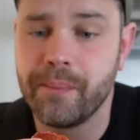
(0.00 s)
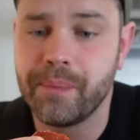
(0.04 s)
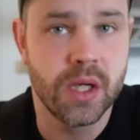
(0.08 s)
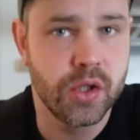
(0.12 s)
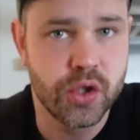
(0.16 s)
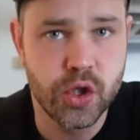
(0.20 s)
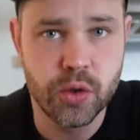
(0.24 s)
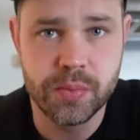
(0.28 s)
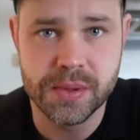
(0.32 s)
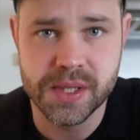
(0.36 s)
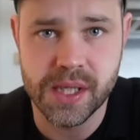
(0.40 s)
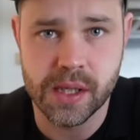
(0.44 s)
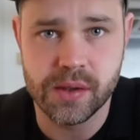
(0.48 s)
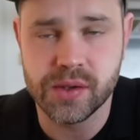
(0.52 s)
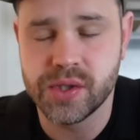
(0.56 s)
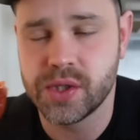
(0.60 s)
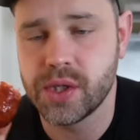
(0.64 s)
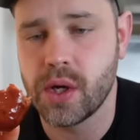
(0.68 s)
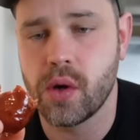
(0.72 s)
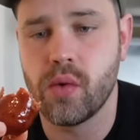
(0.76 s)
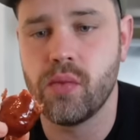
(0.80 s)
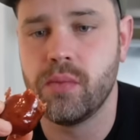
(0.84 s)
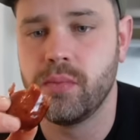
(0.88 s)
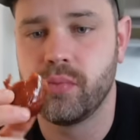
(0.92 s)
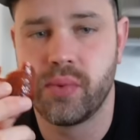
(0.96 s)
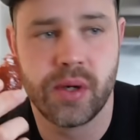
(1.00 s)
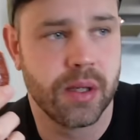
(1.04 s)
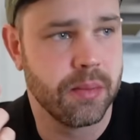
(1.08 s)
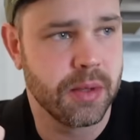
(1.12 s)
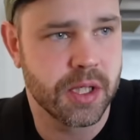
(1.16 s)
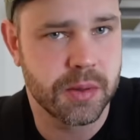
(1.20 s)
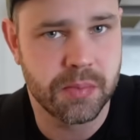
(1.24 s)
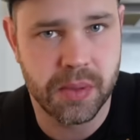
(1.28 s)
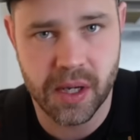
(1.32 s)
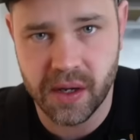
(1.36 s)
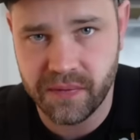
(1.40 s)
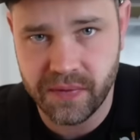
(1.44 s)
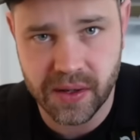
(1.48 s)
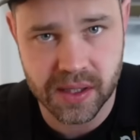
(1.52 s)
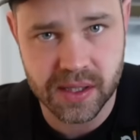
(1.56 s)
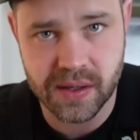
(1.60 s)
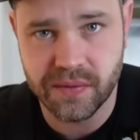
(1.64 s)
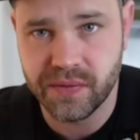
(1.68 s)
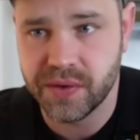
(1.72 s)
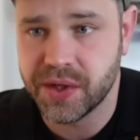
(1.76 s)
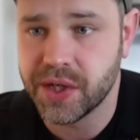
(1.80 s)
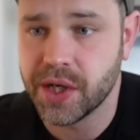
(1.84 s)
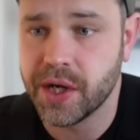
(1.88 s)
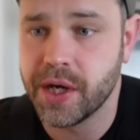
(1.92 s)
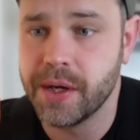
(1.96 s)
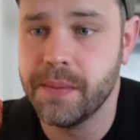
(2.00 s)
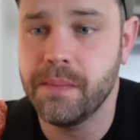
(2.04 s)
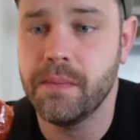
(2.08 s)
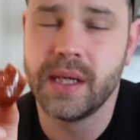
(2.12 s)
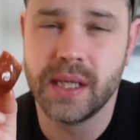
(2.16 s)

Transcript: 2% salt, pretty much perfect every time.